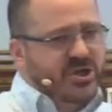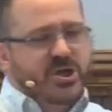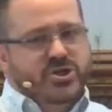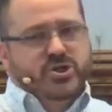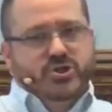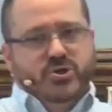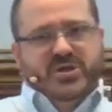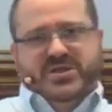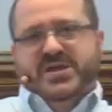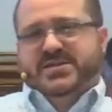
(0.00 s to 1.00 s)
to do the
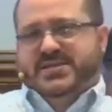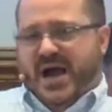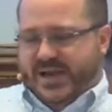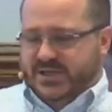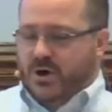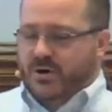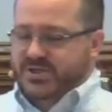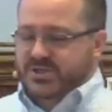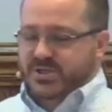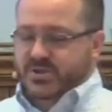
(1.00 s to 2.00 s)
things God has called us
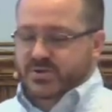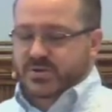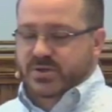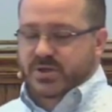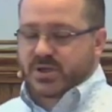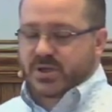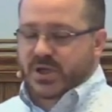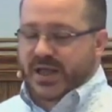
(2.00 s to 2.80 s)
to do? And I